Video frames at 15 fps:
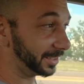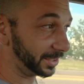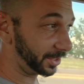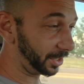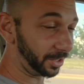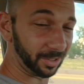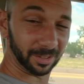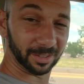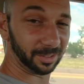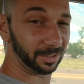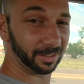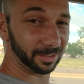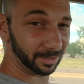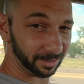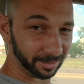So,
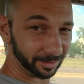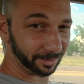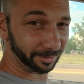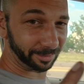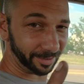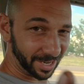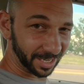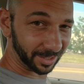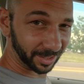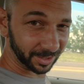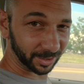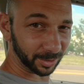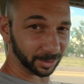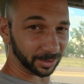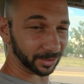fan
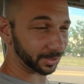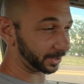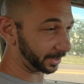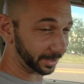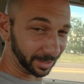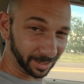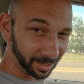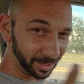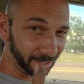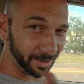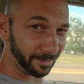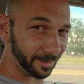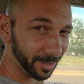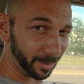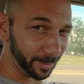clutch tools and
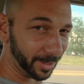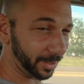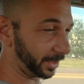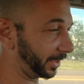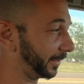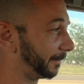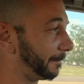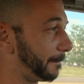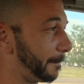their availability.